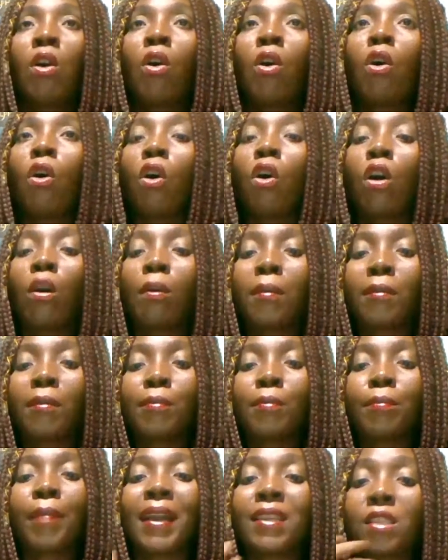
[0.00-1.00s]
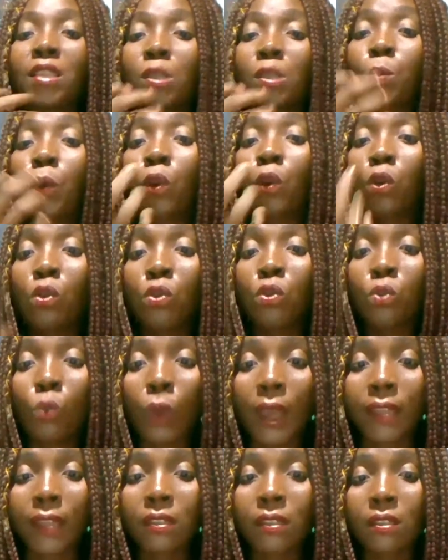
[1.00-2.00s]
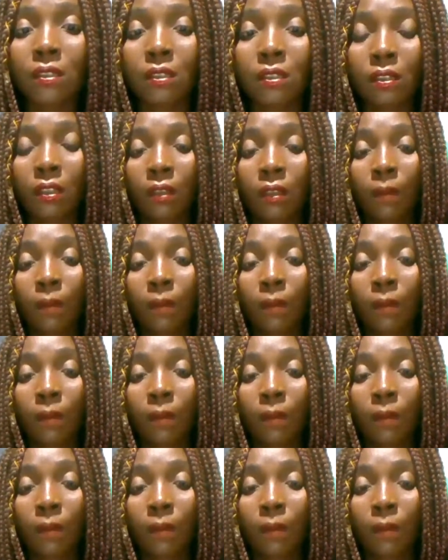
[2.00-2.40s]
or by spoken words,